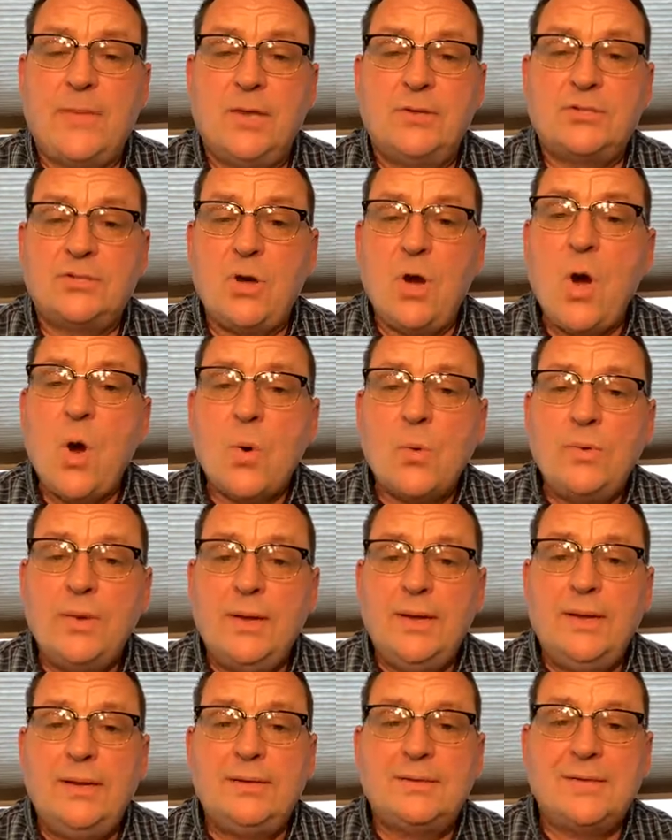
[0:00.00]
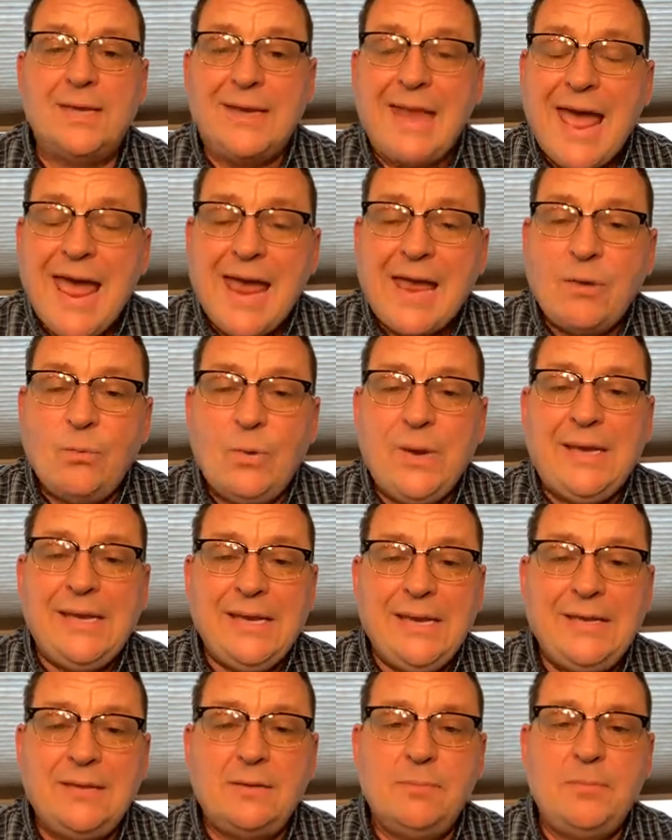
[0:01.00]
So, Today, we
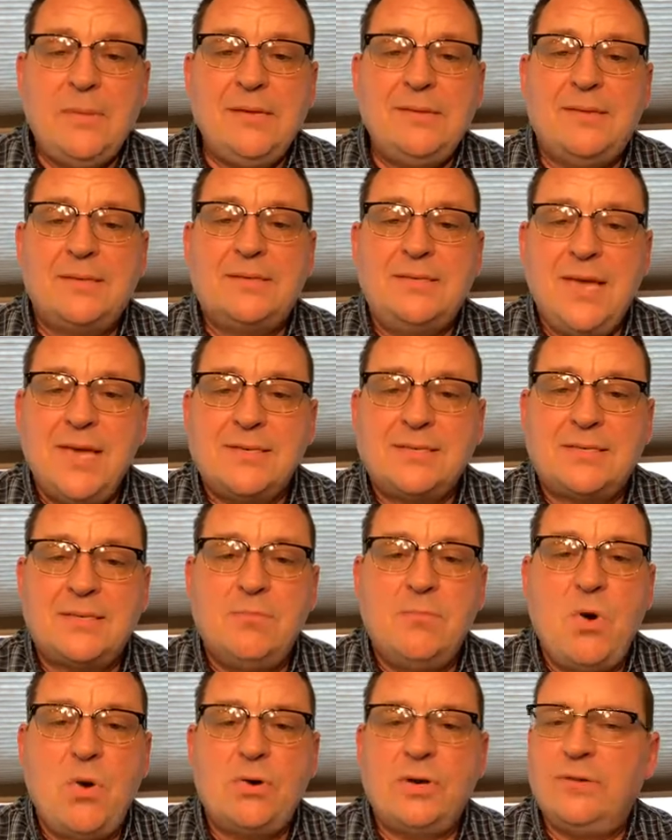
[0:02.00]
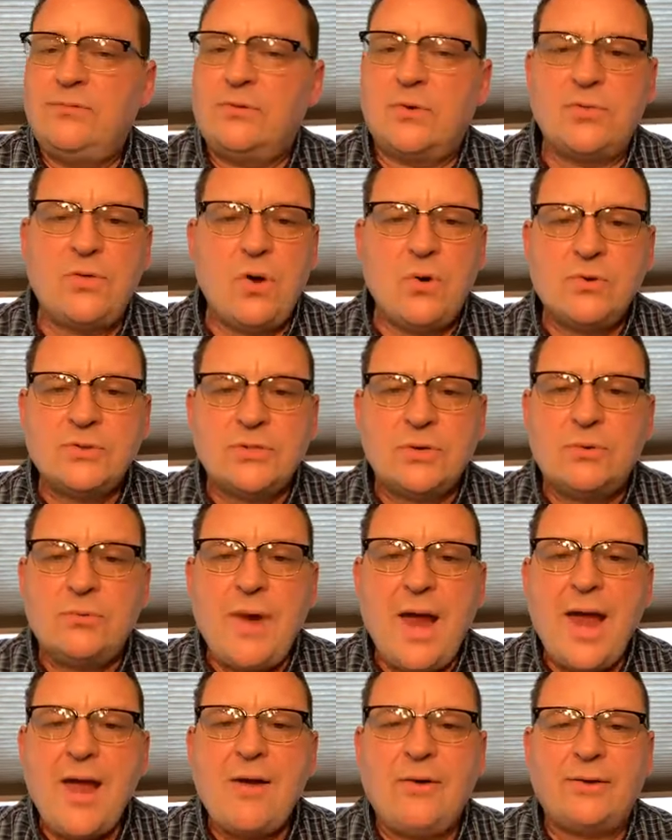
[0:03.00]
need to be the testimony for those
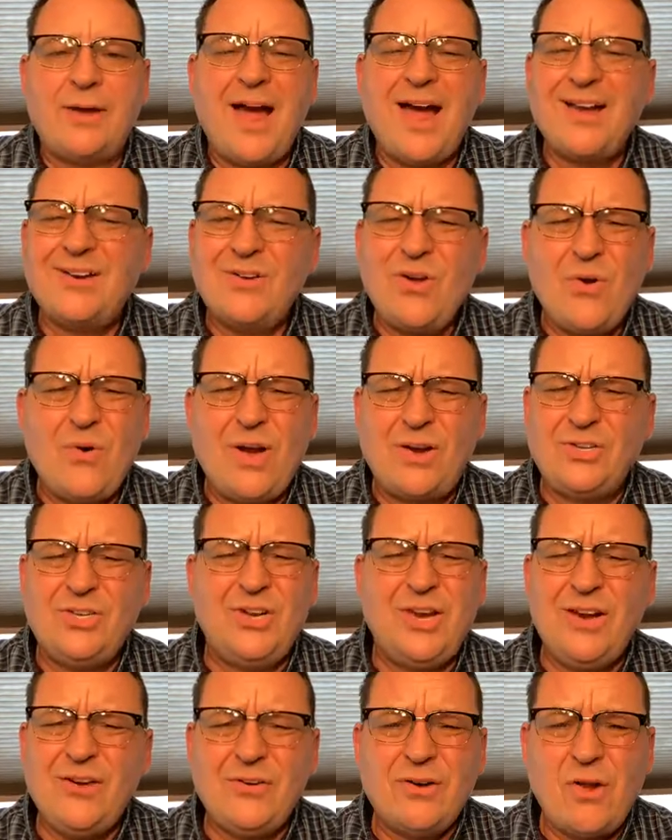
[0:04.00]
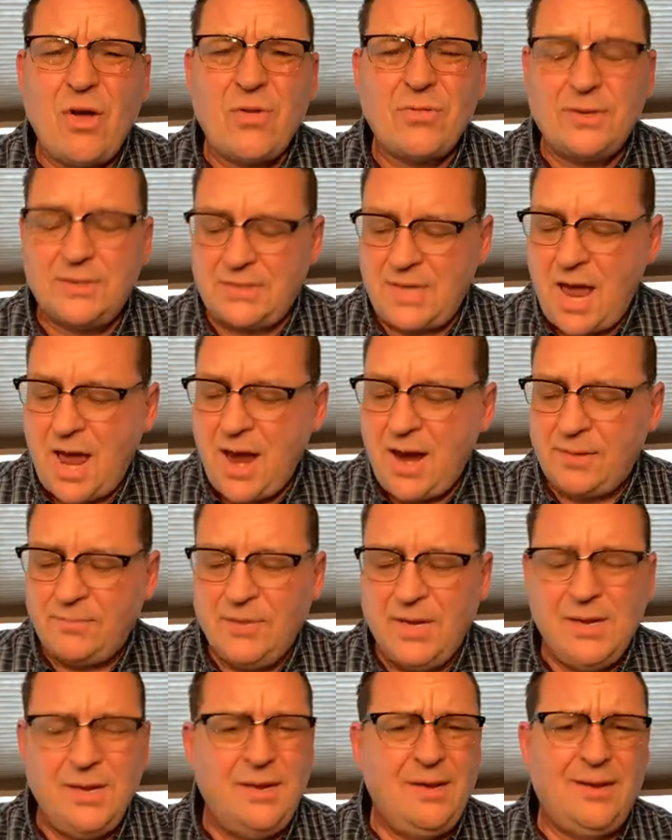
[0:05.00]
around. I know you hear it all the time
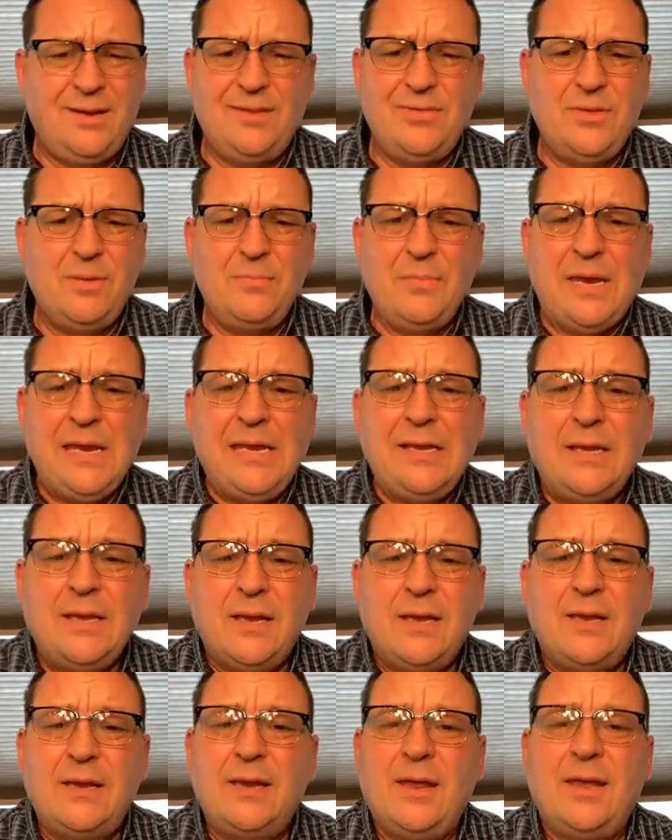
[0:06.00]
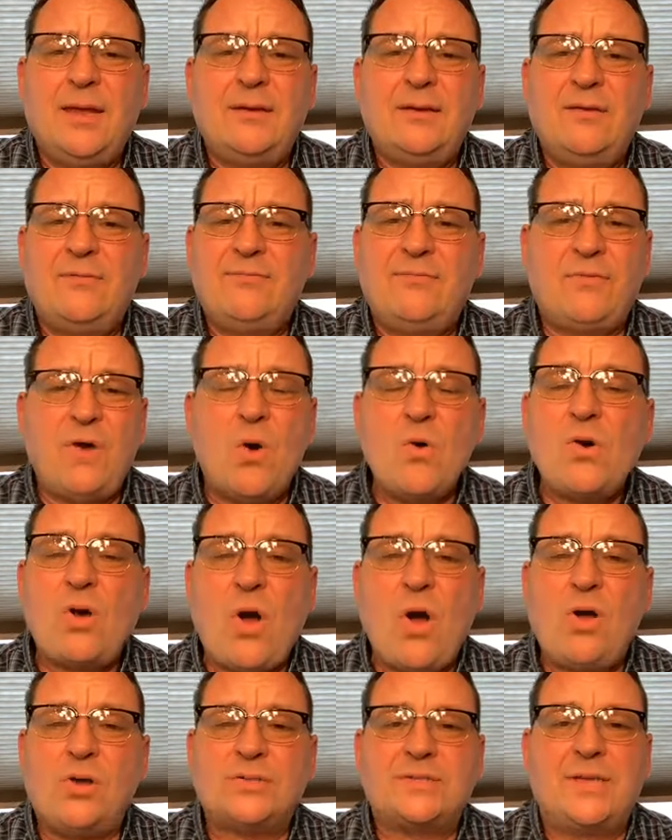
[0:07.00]
in the media and, and the phone
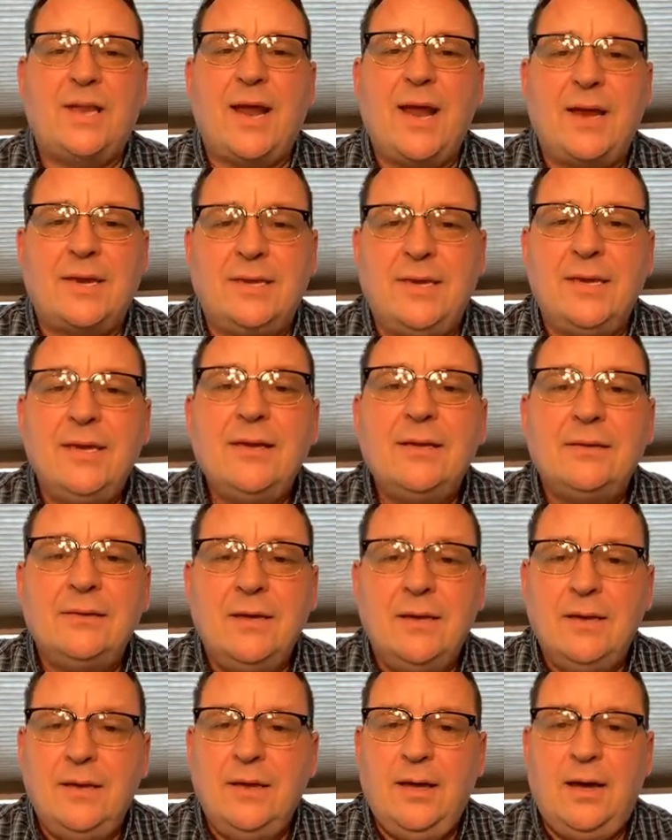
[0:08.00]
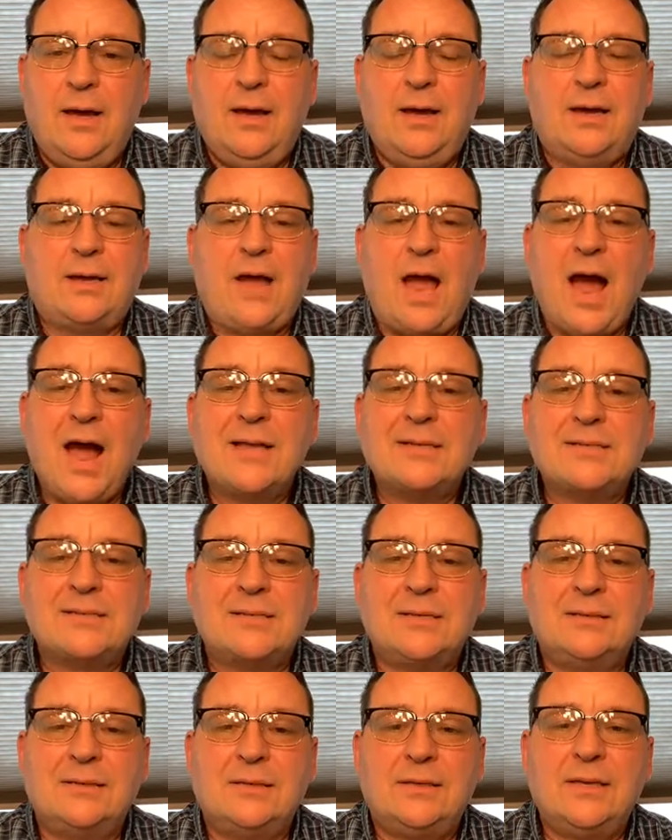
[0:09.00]
calls that I get uh,
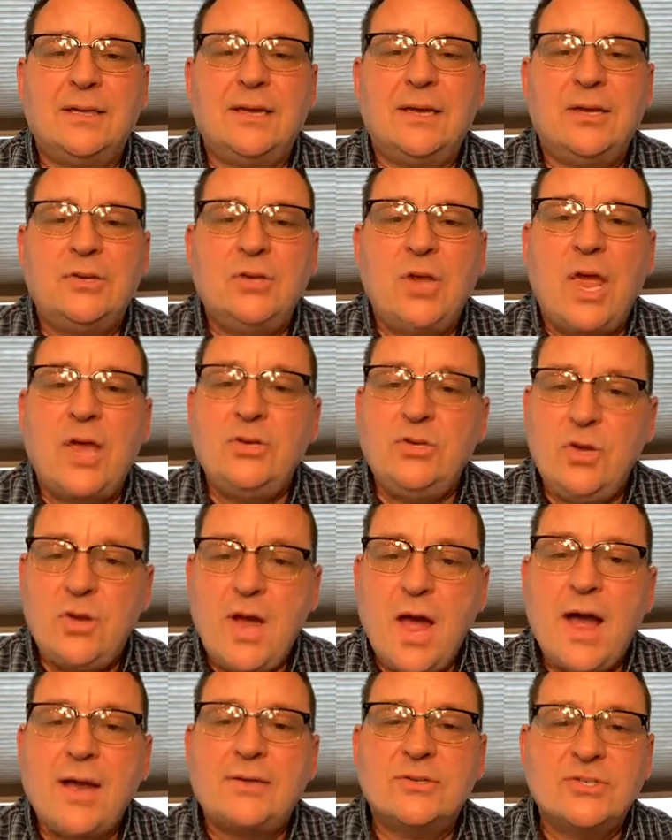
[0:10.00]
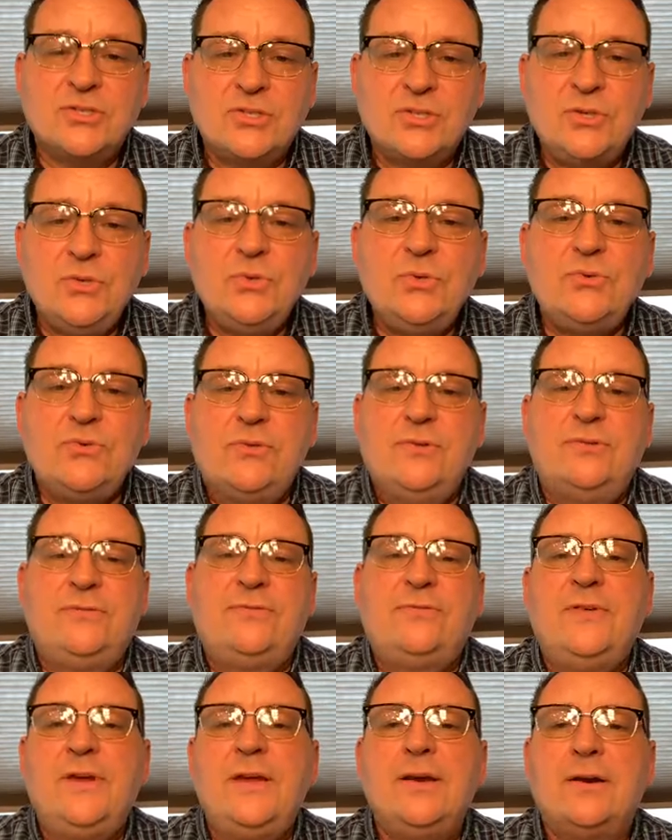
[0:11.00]
constantly, and, and you got to soothe the
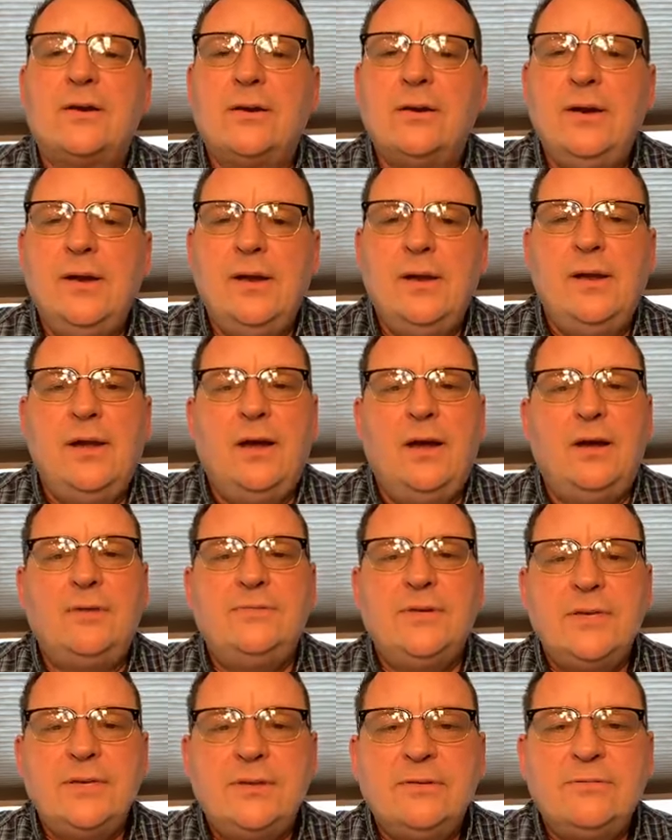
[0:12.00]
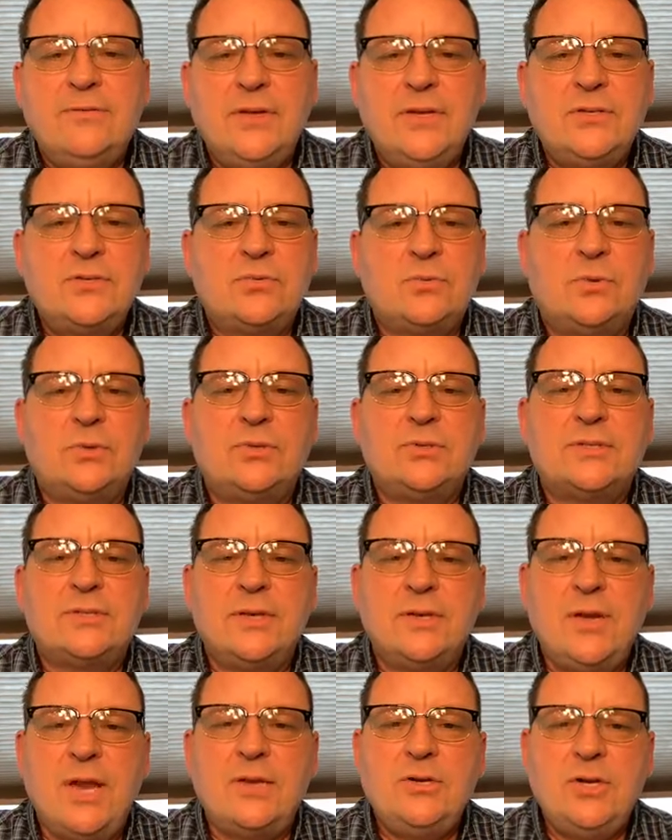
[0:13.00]
fear of individuals
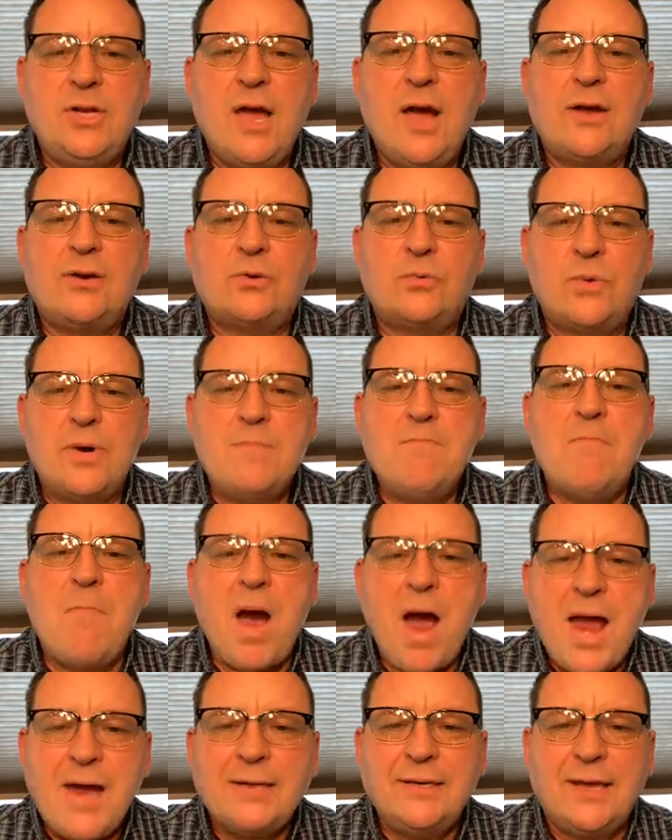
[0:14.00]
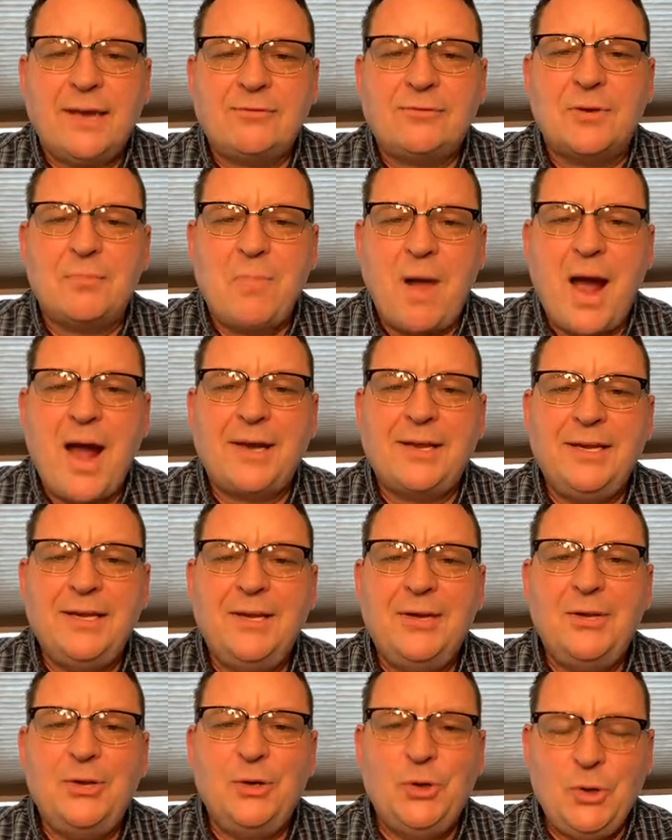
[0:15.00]
and, and you got to remind everybody
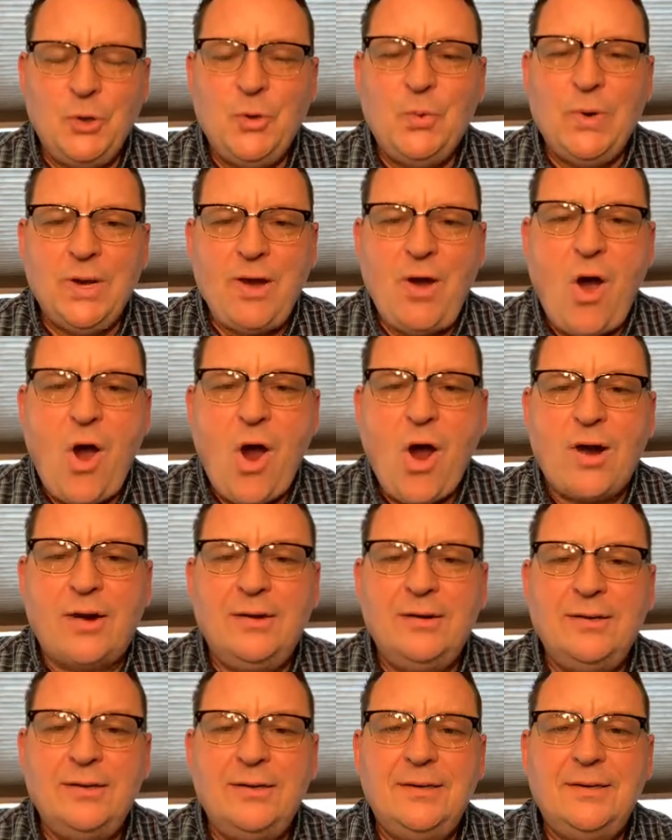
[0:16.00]
who we are.